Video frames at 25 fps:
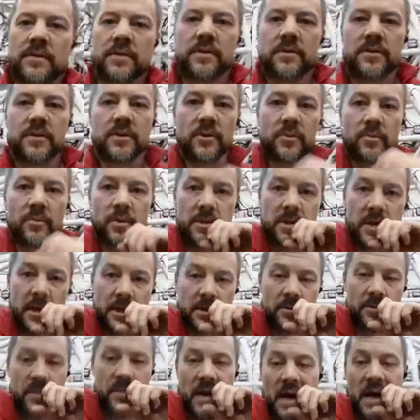to protect
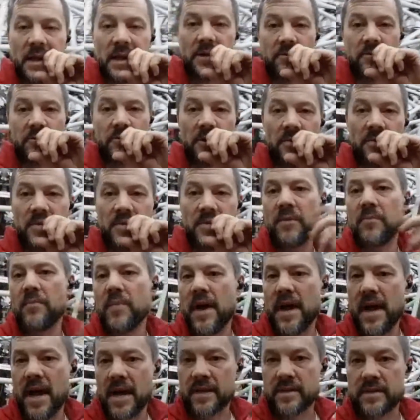the pilot from
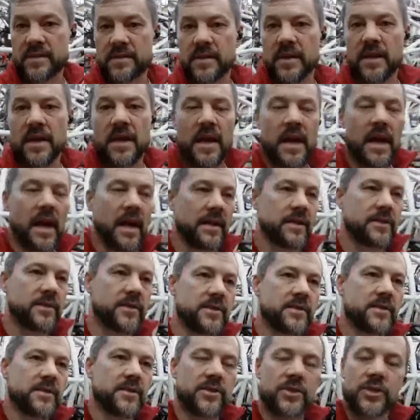impacts, and
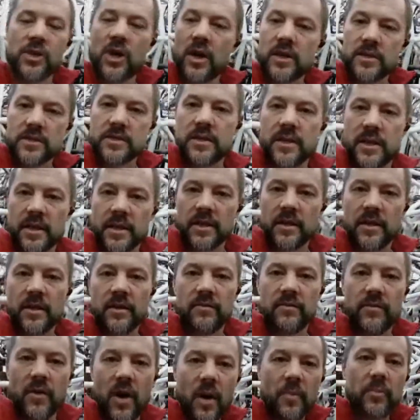just the jostling
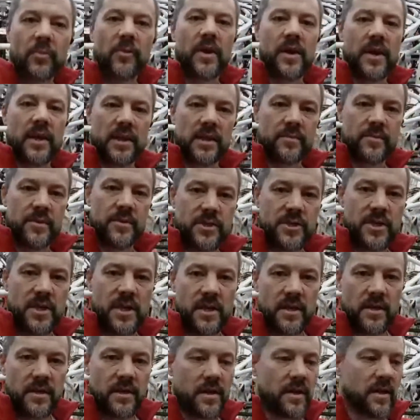of operating the
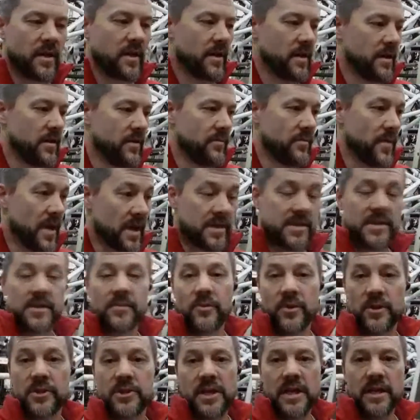machine makes it
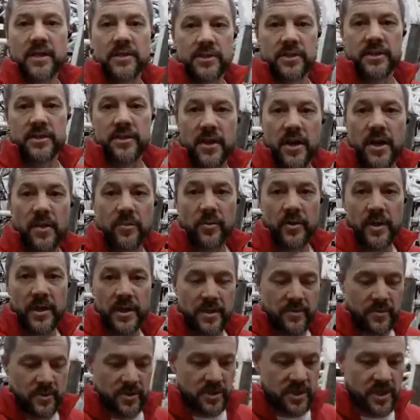more challenging to
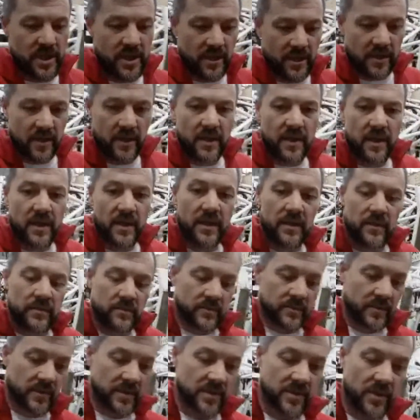operate the machine.
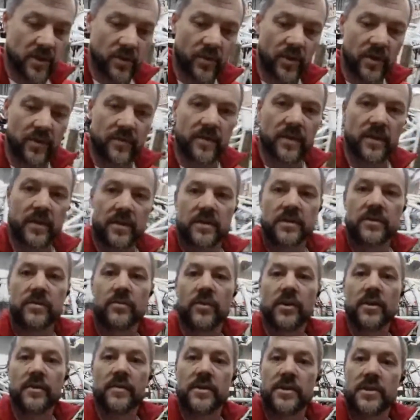So one of
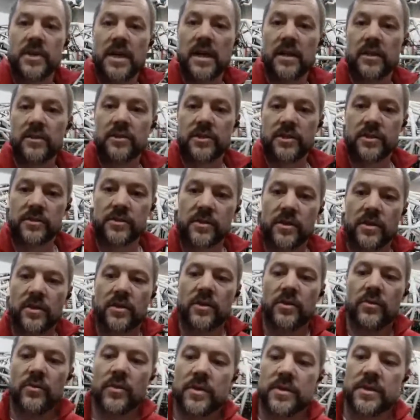the challenges
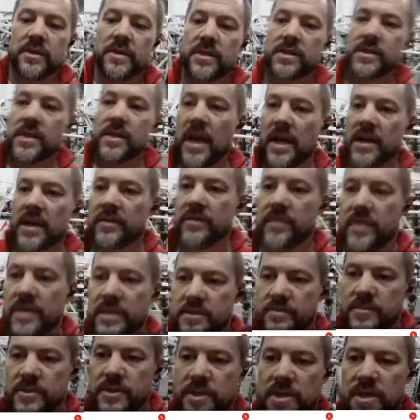with the design of
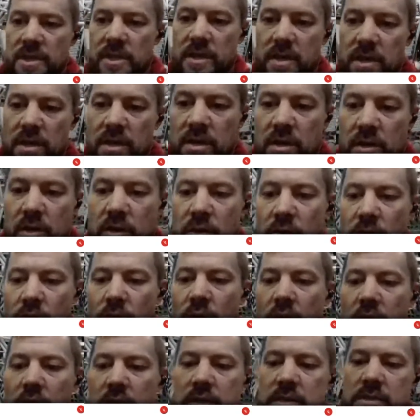this machine
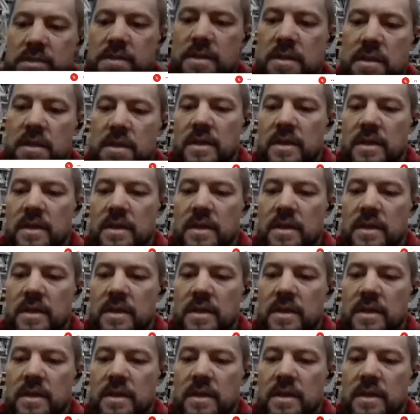was